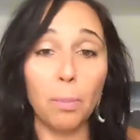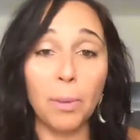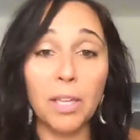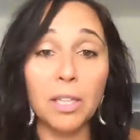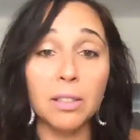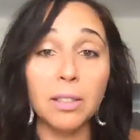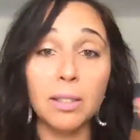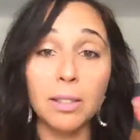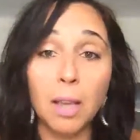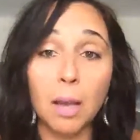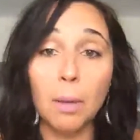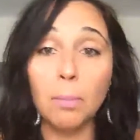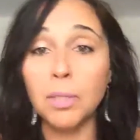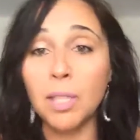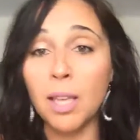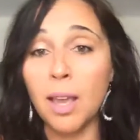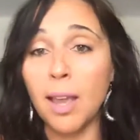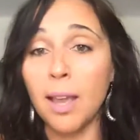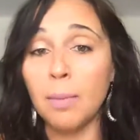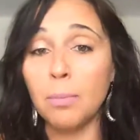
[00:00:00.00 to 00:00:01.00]
Because
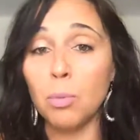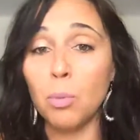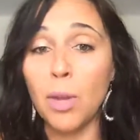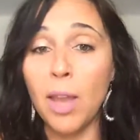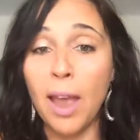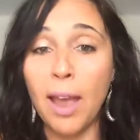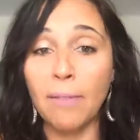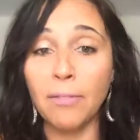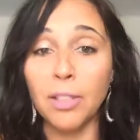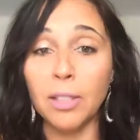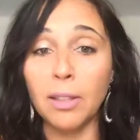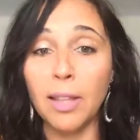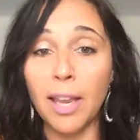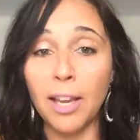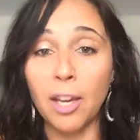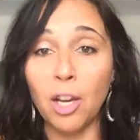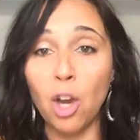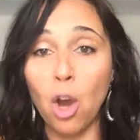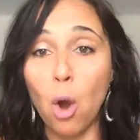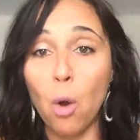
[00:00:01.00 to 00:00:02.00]
sometimes we have to
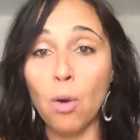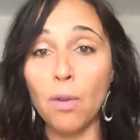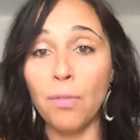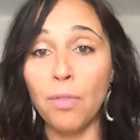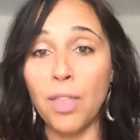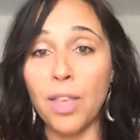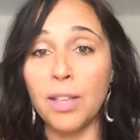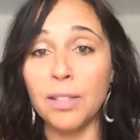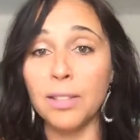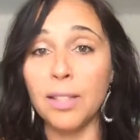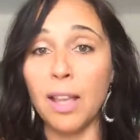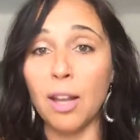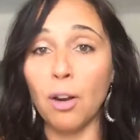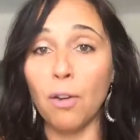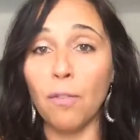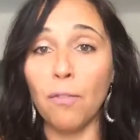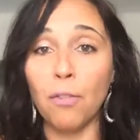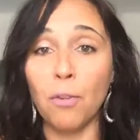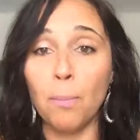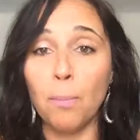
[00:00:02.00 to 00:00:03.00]
let go of things that
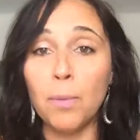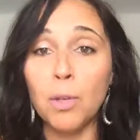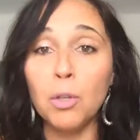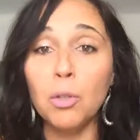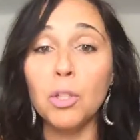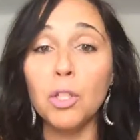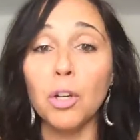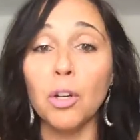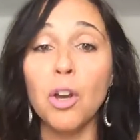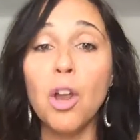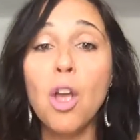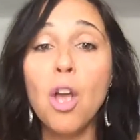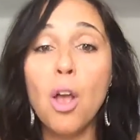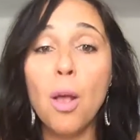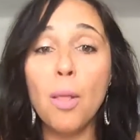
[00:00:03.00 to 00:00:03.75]
are familiar,